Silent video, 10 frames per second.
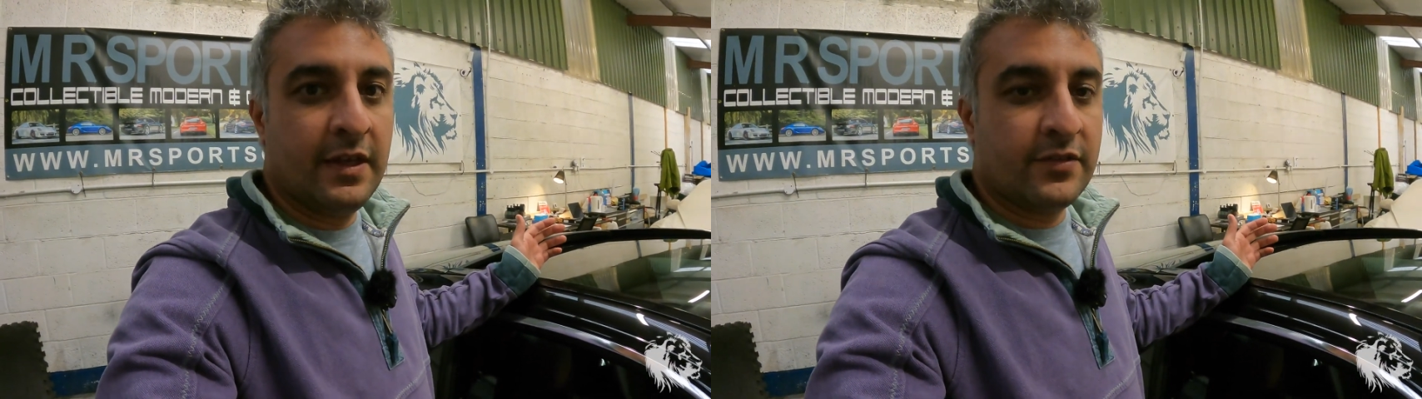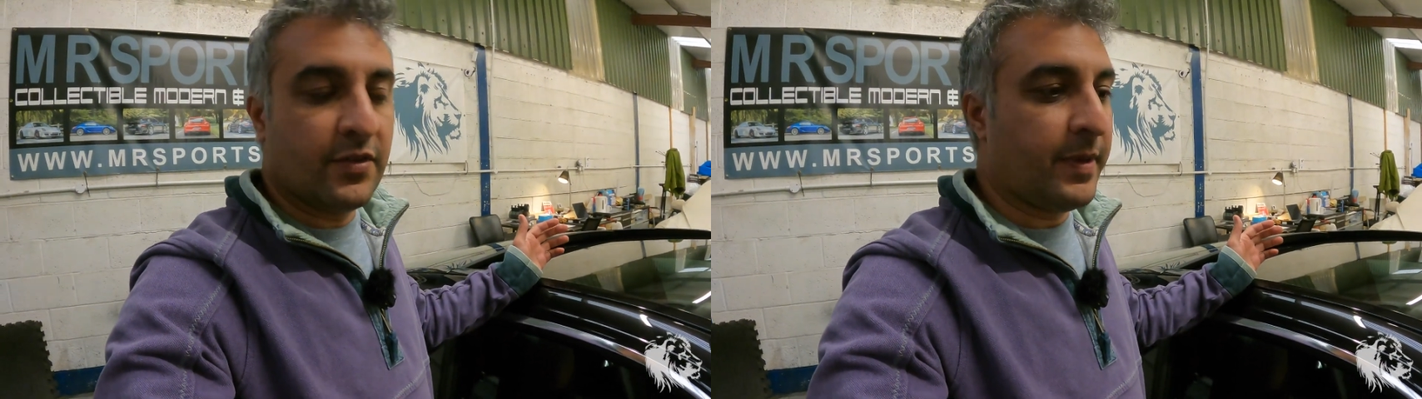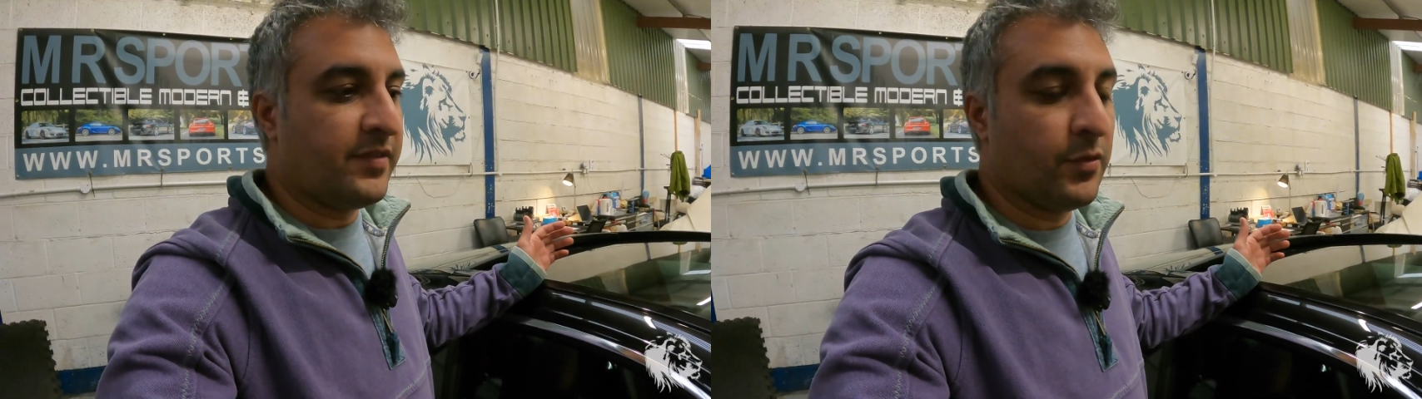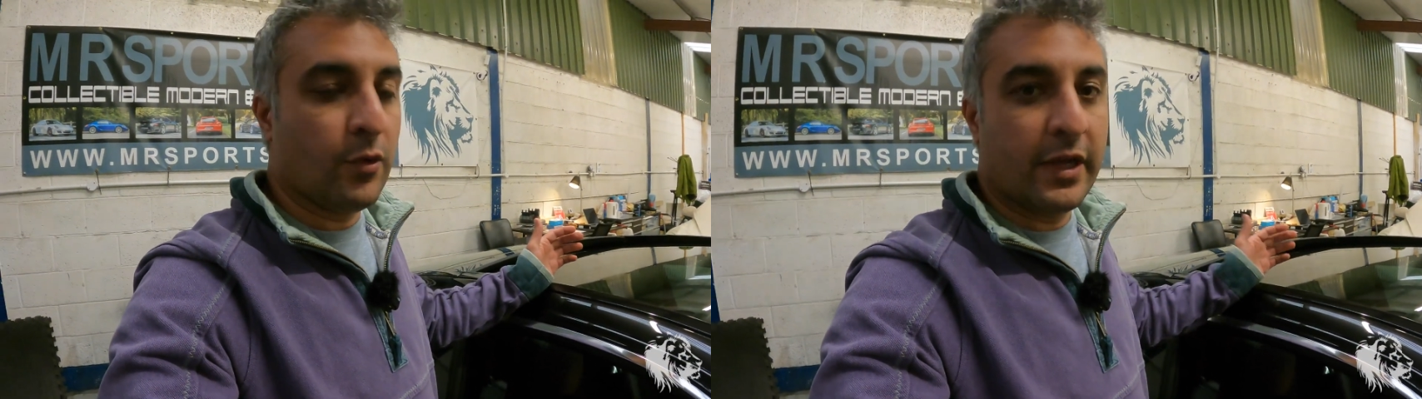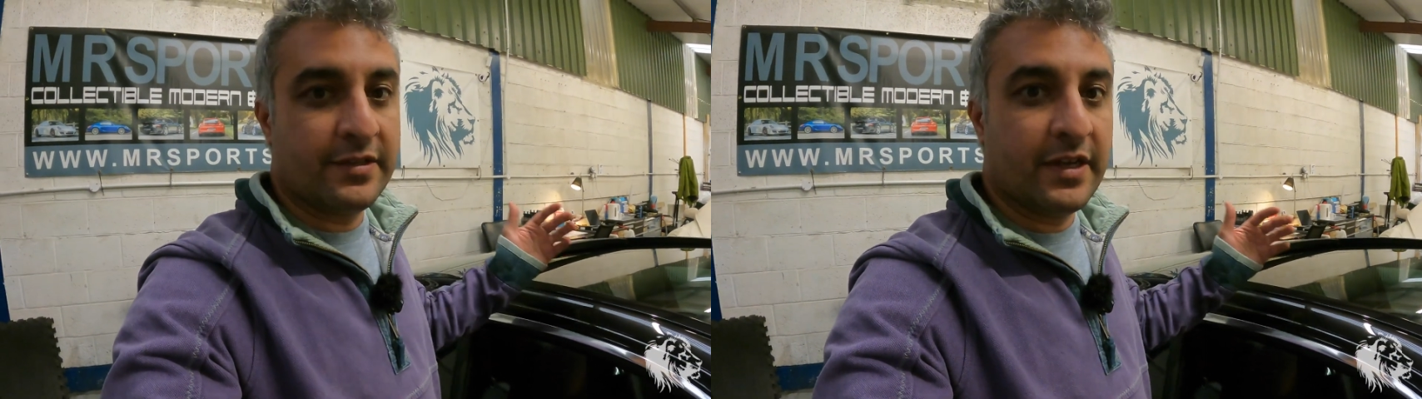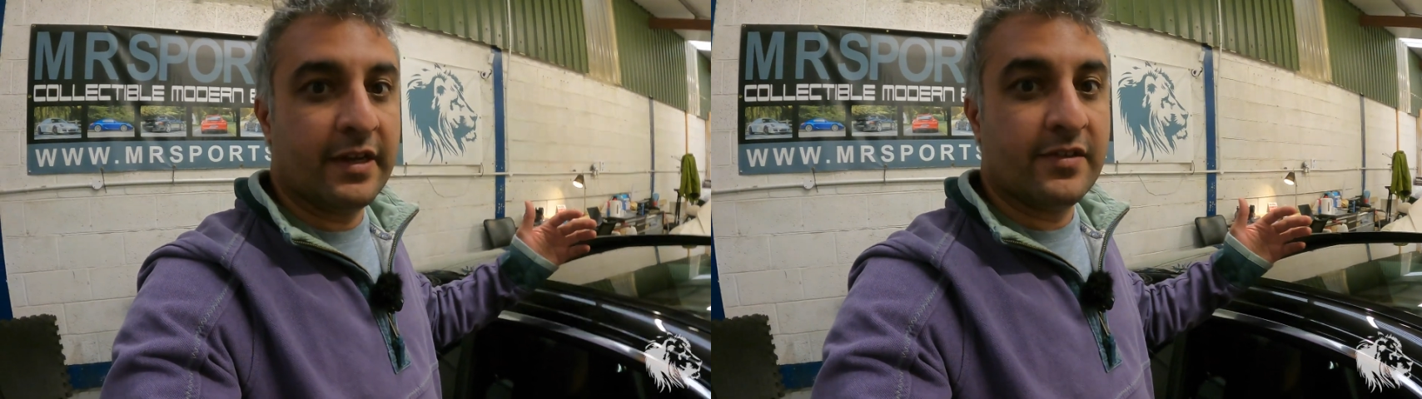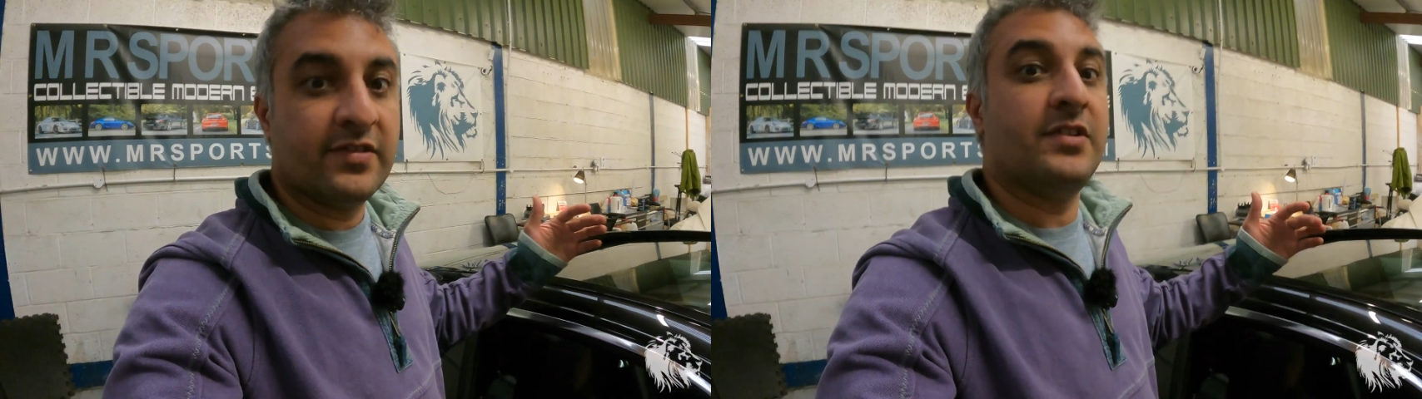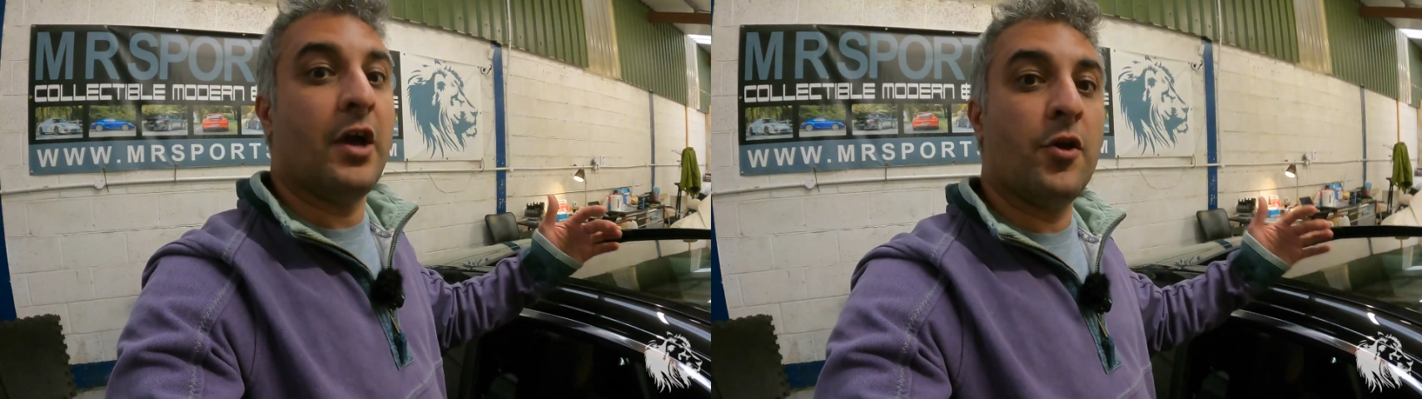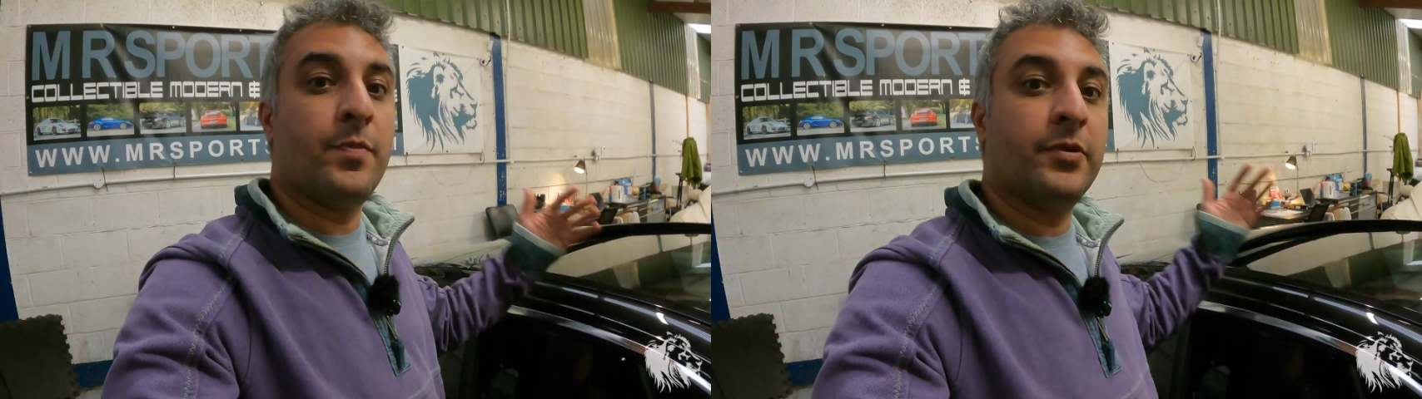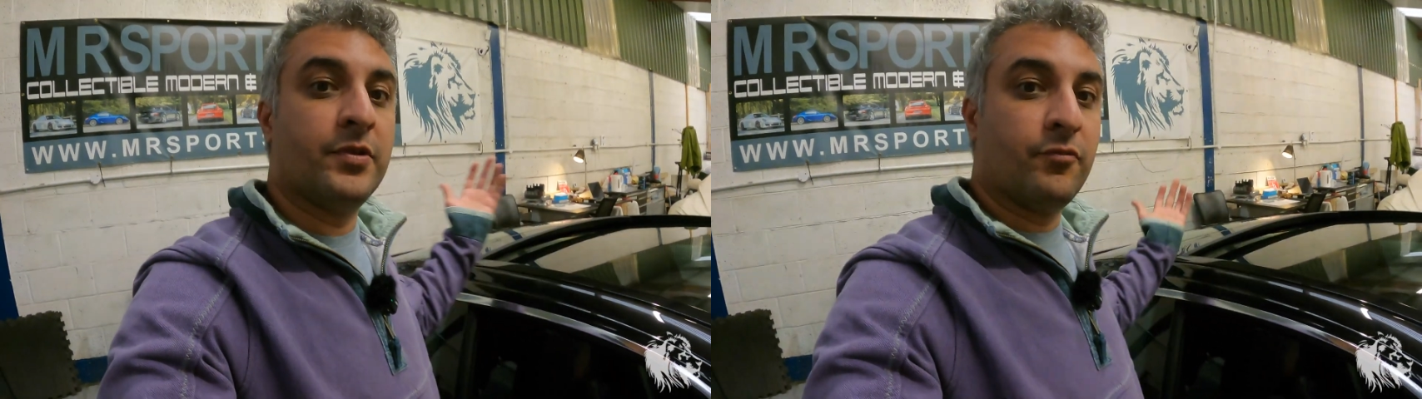So basically what he'd done is he'd
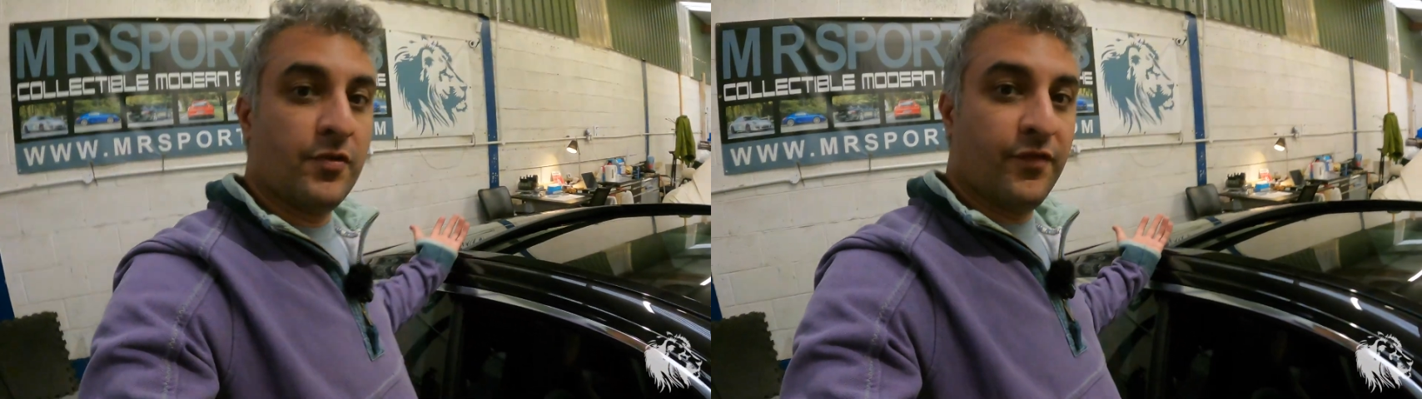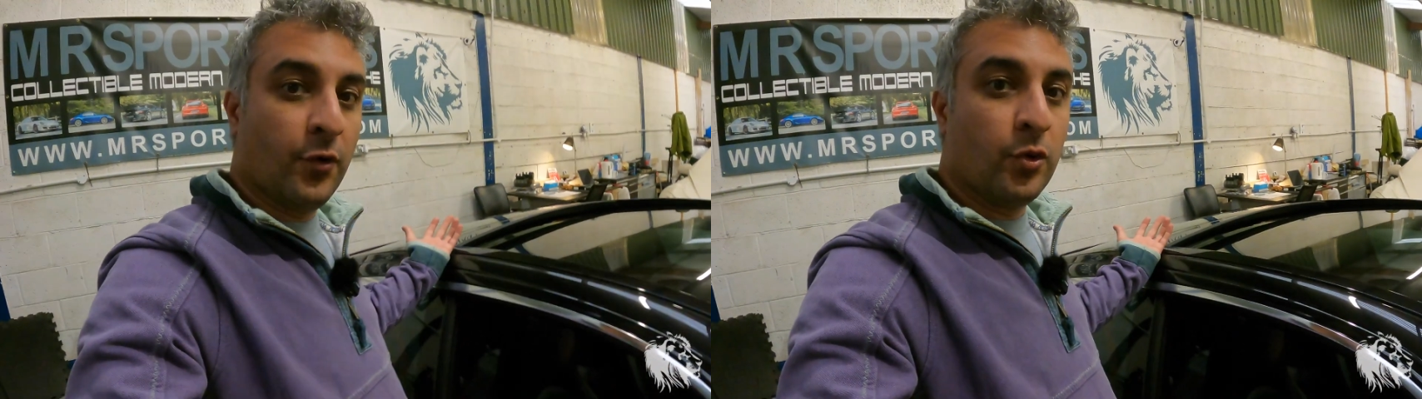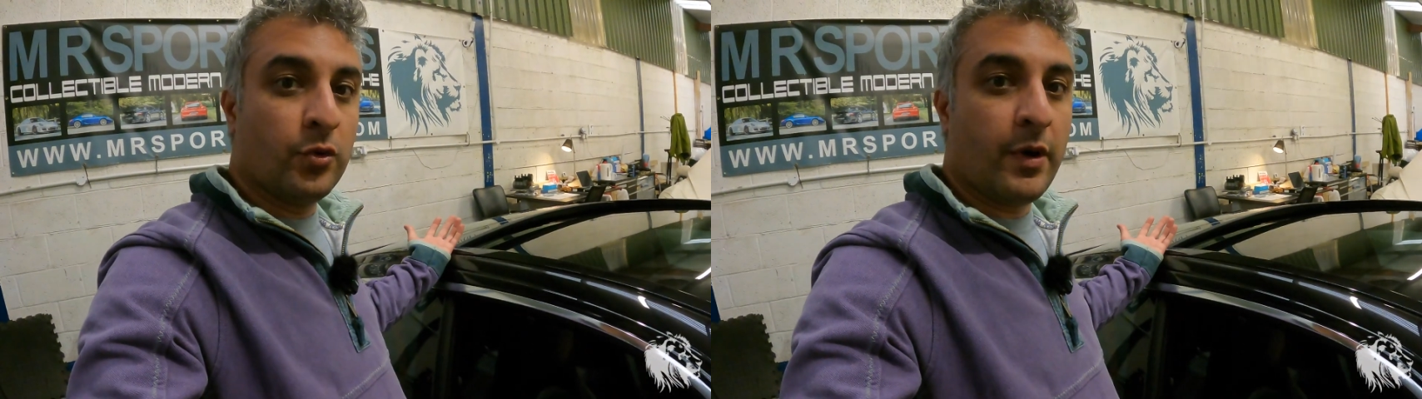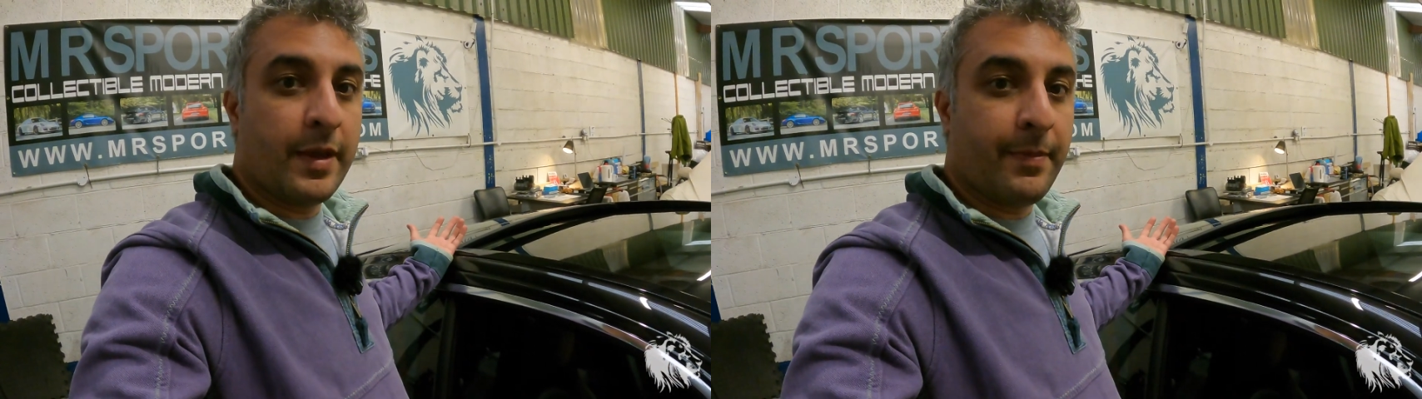opened the roof all the way